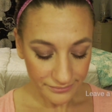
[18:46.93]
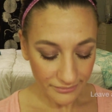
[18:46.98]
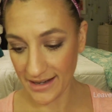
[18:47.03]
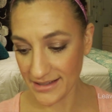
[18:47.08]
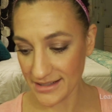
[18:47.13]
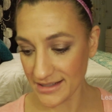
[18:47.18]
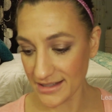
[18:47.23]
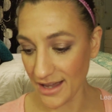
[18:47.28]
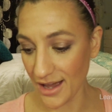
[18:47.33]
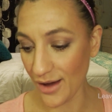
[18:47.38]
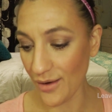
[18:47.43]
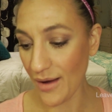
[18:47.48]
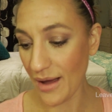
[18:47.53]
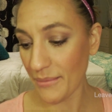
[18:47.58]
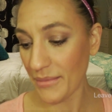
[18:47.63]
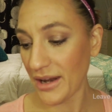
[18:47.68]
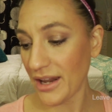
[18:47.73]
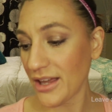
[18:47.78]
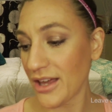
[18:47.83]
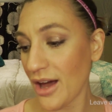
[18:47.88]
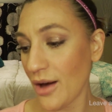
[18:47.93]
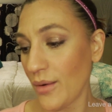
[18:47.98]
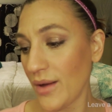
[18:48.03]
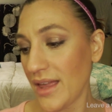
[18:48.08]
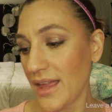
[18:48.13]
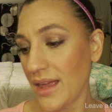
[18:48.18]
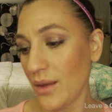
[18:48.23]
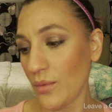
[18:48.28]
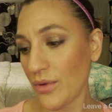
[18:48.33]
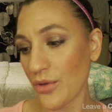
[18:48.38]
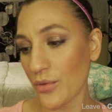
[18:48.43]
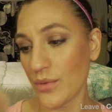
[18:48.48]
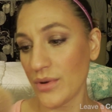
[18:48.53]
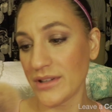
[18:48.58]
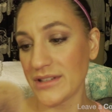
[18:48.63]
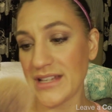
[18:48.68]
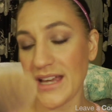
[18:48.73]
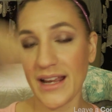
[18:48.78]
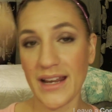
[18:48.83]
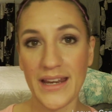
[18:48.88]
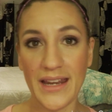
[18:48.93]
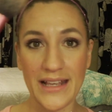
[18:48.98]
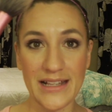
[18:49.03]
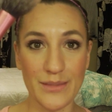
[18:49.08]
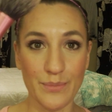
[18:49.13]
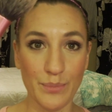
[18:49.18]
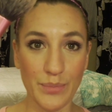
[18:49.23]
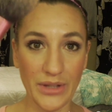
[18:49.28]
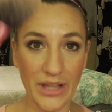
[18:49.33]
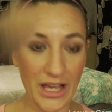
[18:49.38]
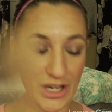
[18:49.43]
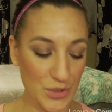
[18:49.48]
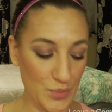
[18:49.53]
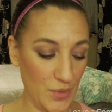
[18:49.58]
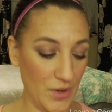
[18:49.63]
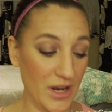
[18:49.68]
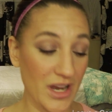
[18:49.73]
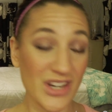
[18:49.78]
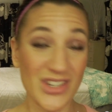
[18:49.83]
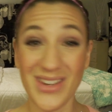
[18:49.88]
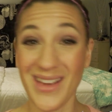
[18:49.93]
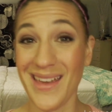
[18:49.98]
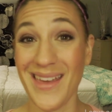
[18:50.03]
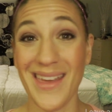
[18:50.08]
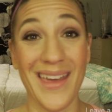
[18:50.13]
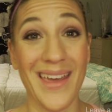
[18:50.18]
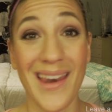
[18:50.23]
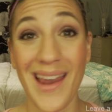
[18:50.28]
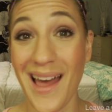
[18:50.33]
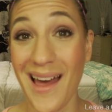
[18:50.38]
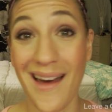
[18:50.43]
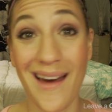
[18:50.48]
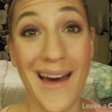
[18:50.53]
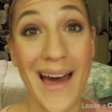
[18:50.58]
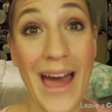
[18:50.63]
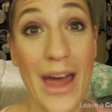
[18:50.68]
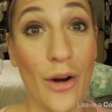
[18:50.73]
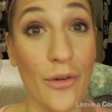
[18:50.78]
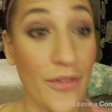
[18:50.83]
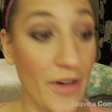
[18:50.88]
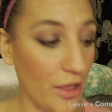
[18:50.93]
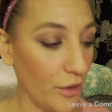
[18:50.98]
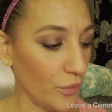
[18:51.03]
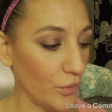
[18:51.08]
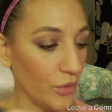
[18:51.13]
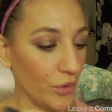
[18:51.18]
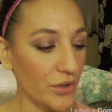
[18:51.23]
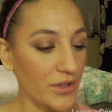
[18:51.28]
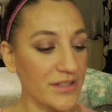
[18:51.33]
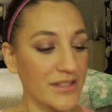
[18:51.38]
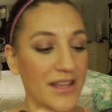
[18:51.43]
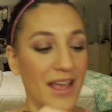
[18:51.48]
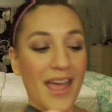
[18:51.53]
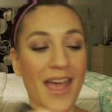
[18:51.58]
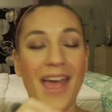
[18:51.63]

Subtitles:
So I'm gonna go in with a Real Techniques blush brush. Again, I don't follow rules.